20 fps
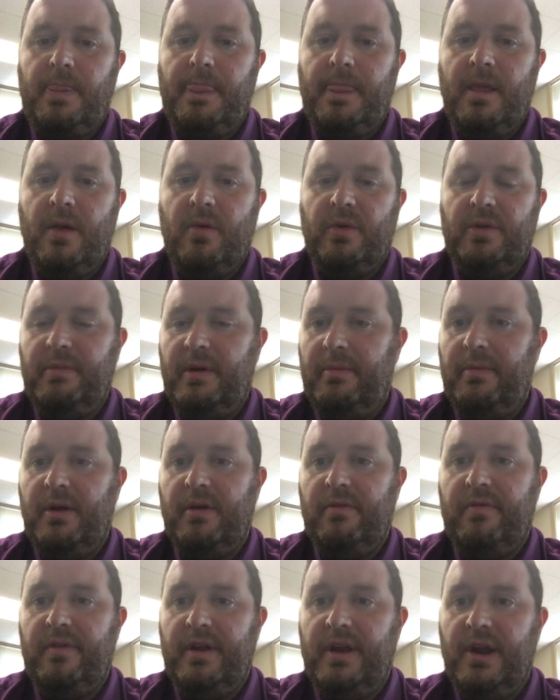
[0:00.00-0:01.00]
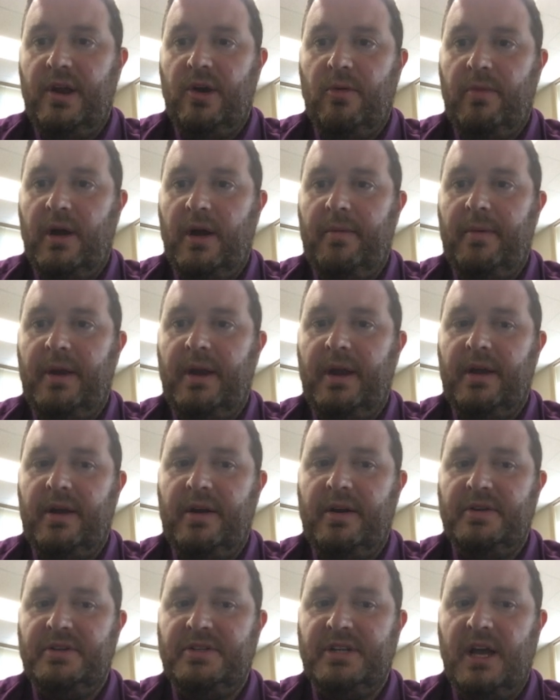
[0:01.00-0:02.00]
with maybe a video by me
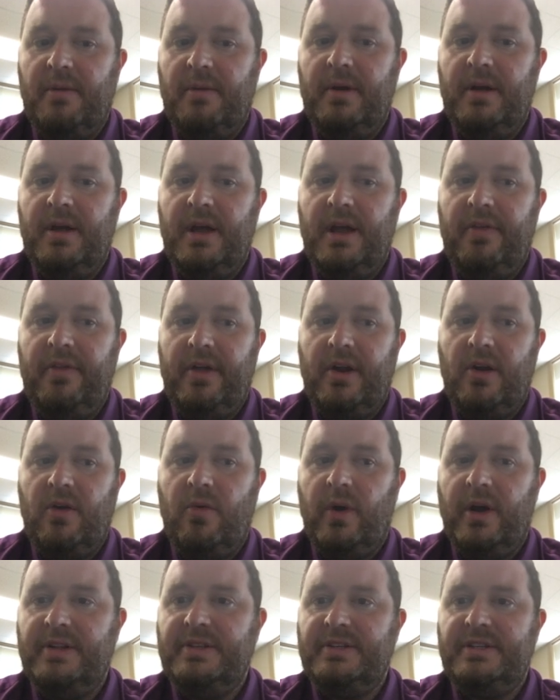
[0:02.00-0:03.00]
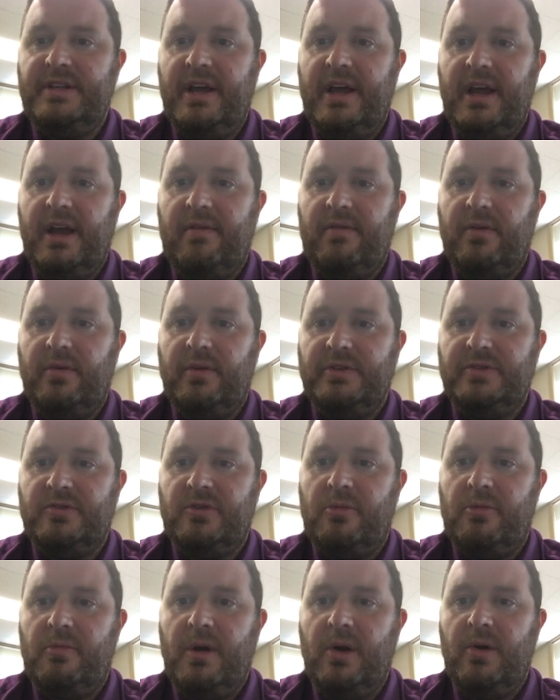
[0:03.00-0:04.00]
and an assignment. And then on Wednesday,
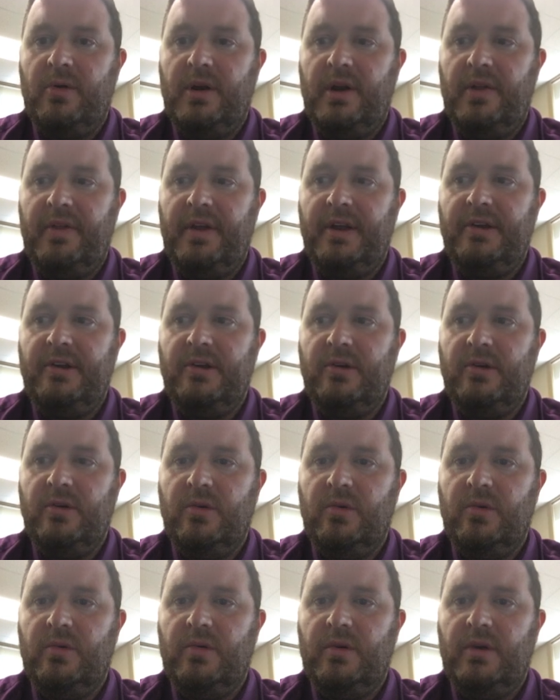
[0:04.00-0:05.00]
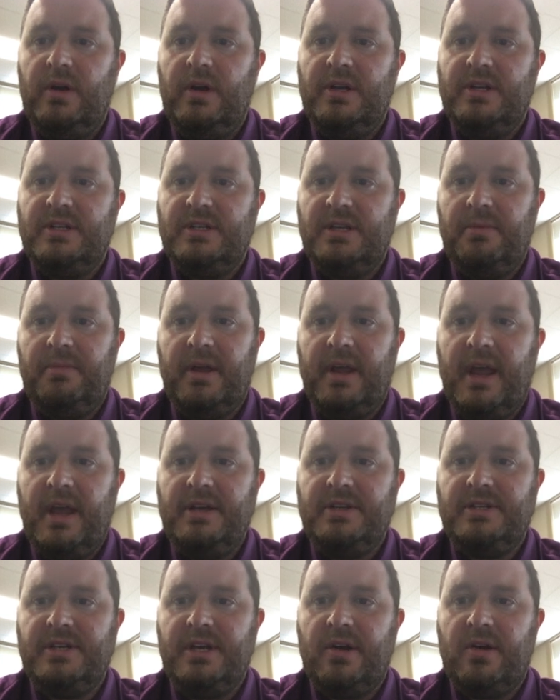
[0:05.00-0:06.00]
everyone's remote and they do something
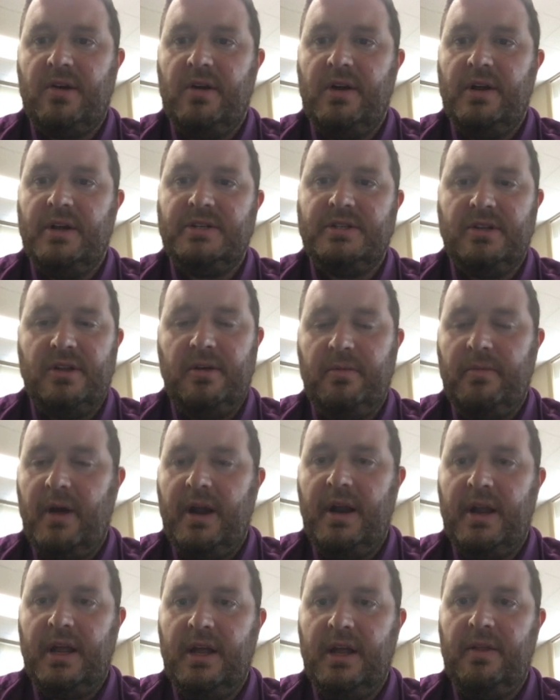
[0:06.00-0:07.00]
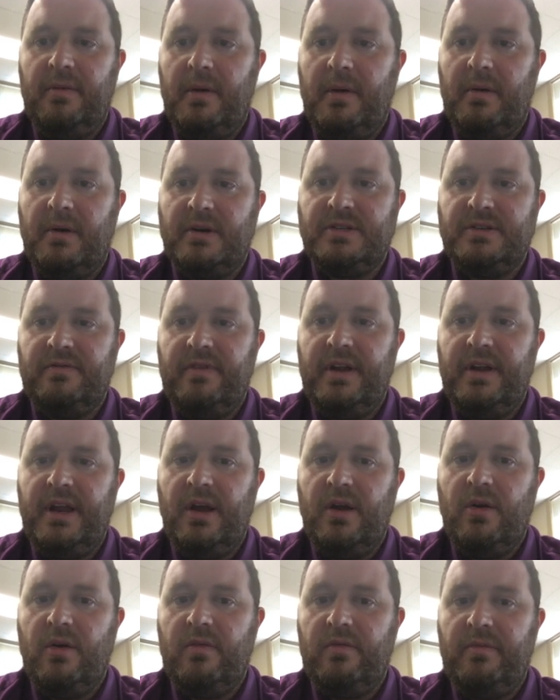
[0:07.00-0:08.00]
asynchronous. So they might watch a
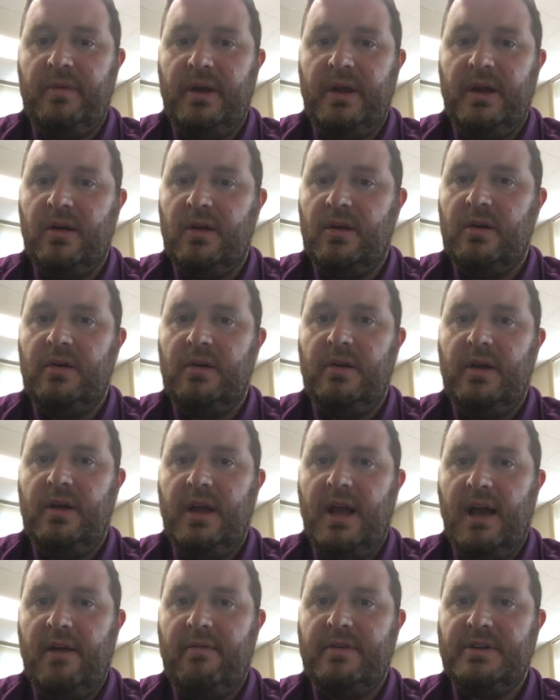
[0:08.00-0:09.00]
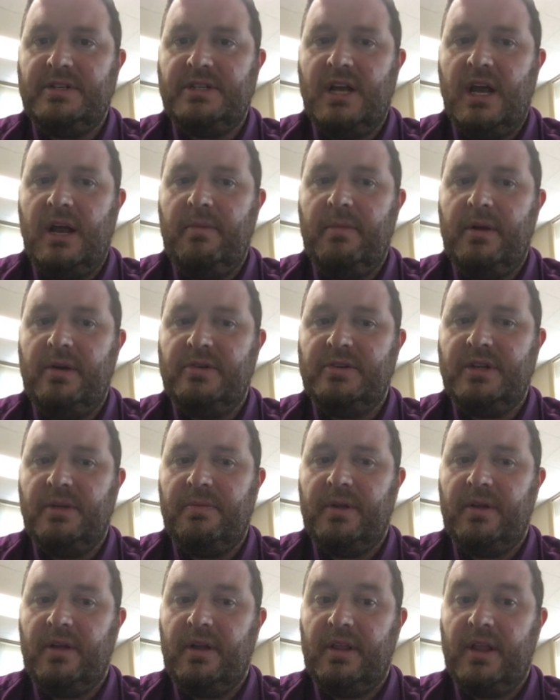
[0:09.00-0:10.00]
video of me or have an assignment or
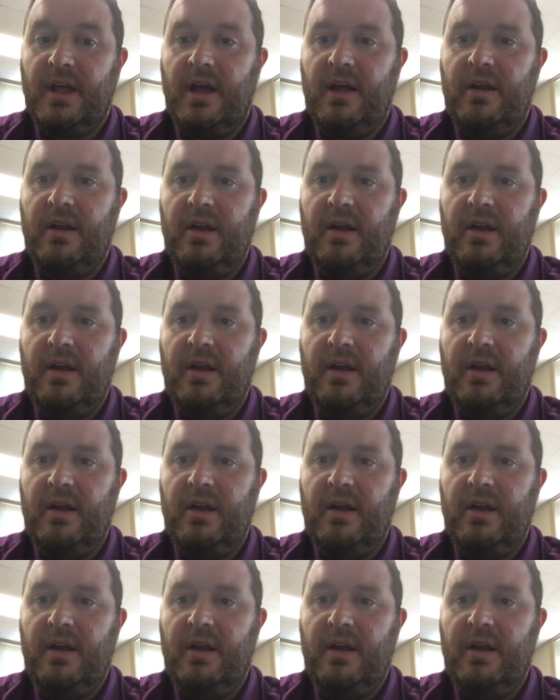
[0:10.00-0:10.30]
something like that.